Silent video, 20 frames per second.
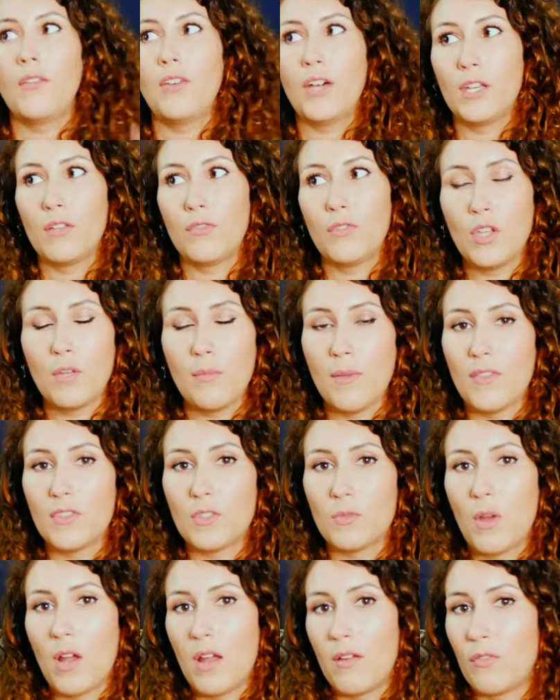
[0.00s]
I've had a few
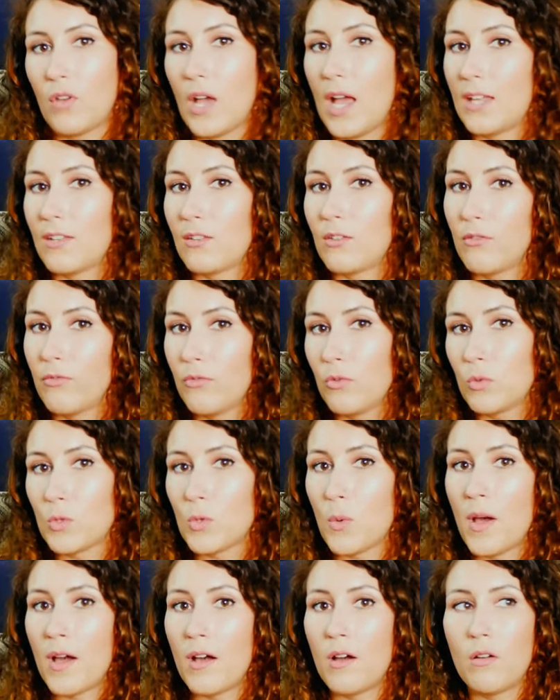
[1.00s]
months where I've had the full
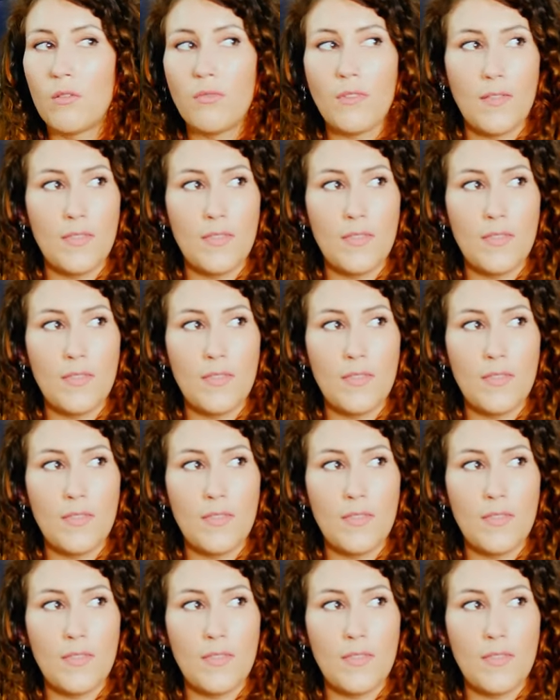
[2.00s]
12